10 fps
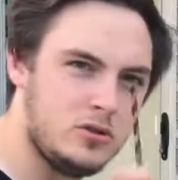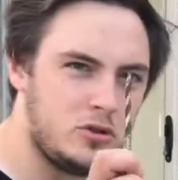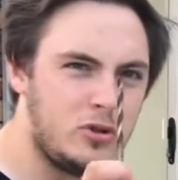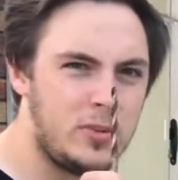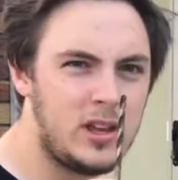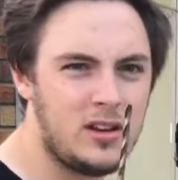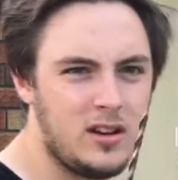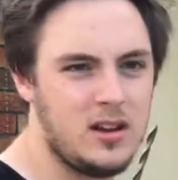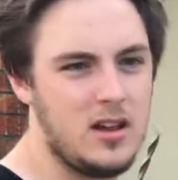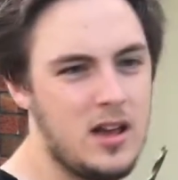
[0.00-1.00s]
drill bit.
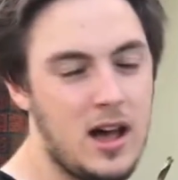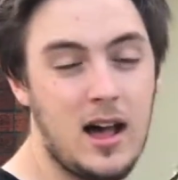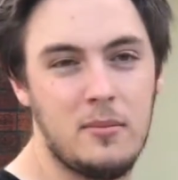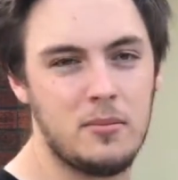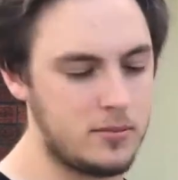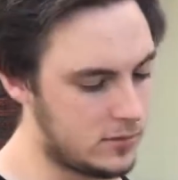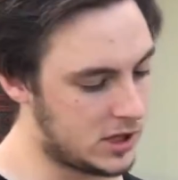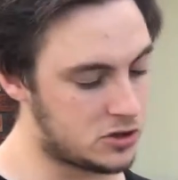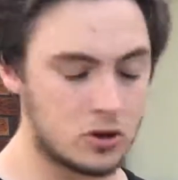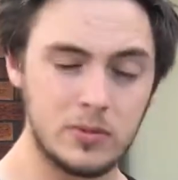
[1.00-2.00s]

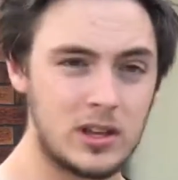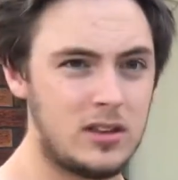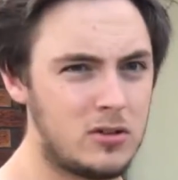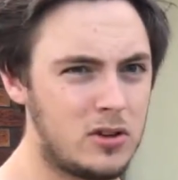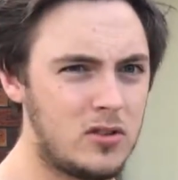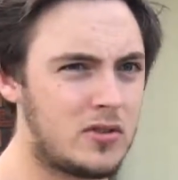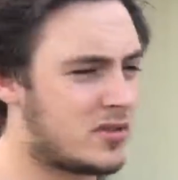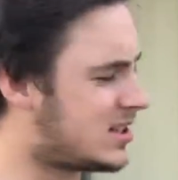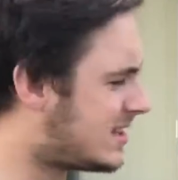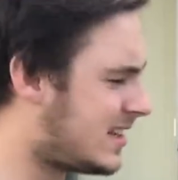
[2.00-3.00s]
The drill bit you'll use
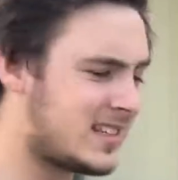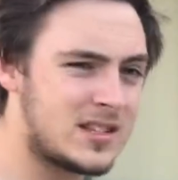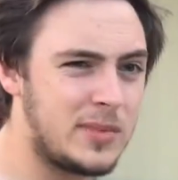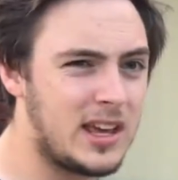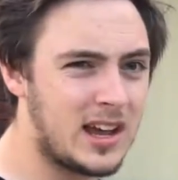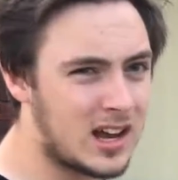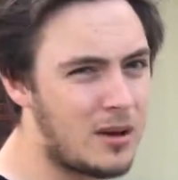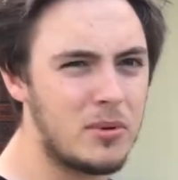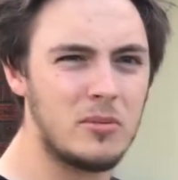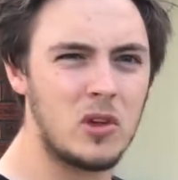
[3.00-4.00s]
just needs to be a
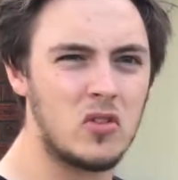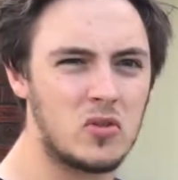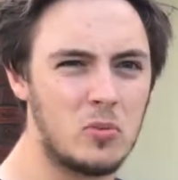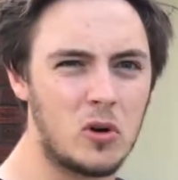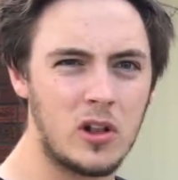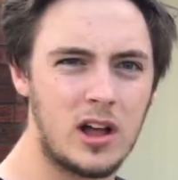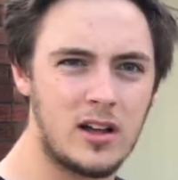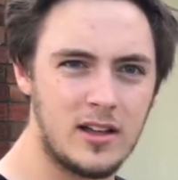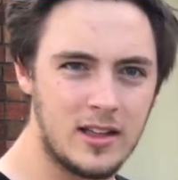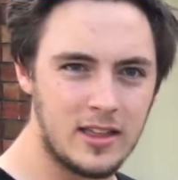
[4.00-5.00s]
couple of mils smaller
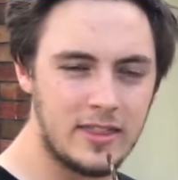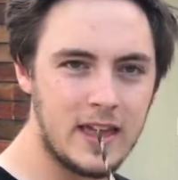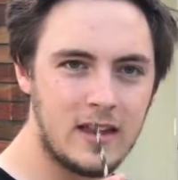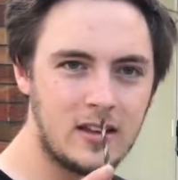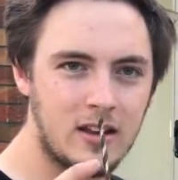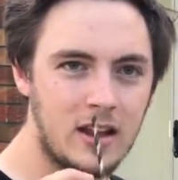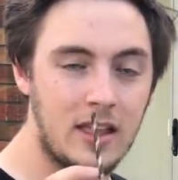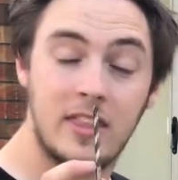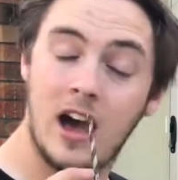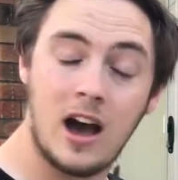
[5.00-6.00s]
than
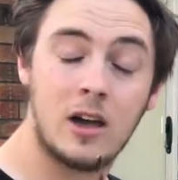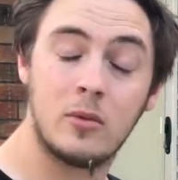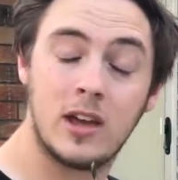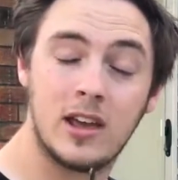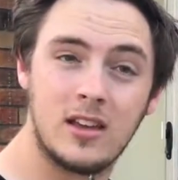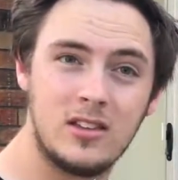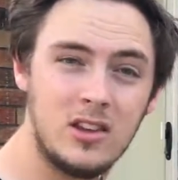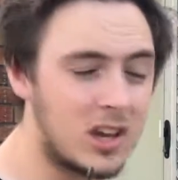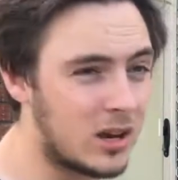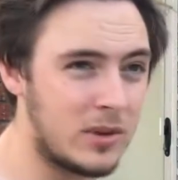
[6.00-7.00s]
the hardware
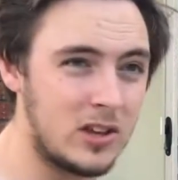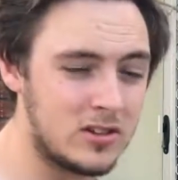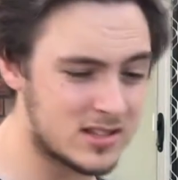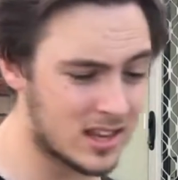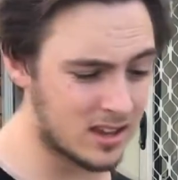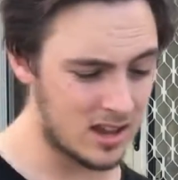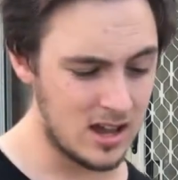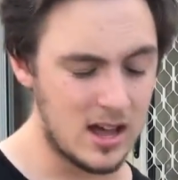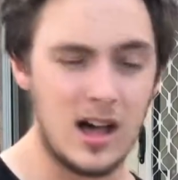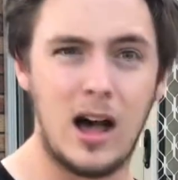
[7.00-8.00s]
you're going to be using.
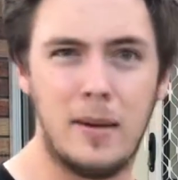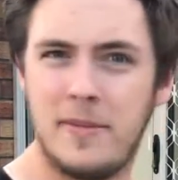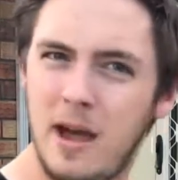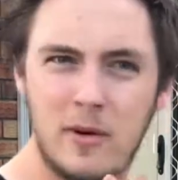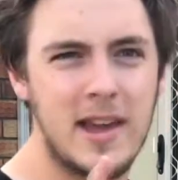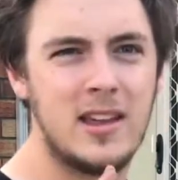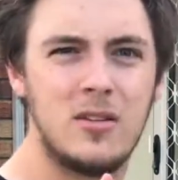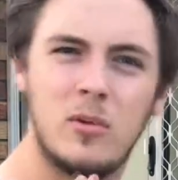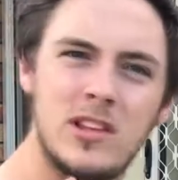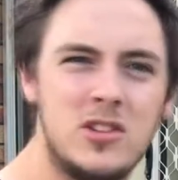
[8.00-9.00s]
That way,
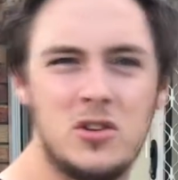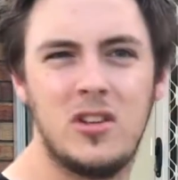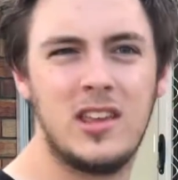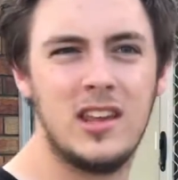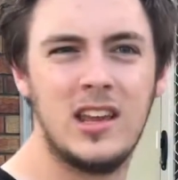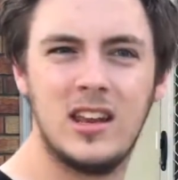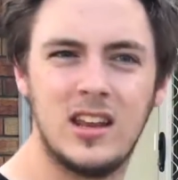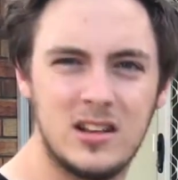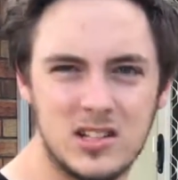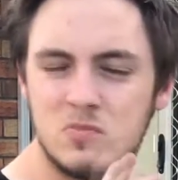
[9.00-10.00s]
when you're drilling it in,
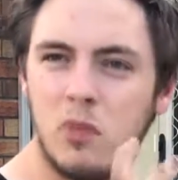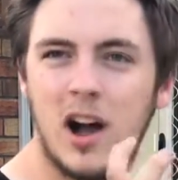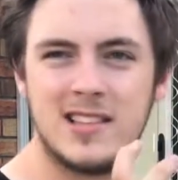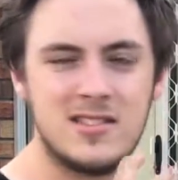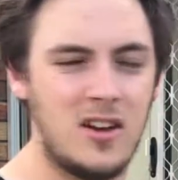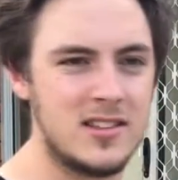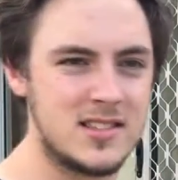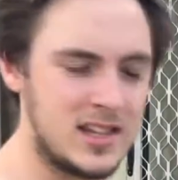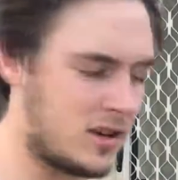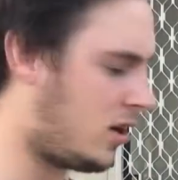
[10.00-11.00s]
it just bites
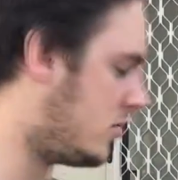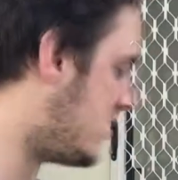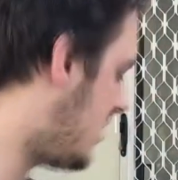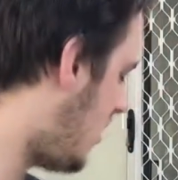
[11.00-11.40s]
nicely and holds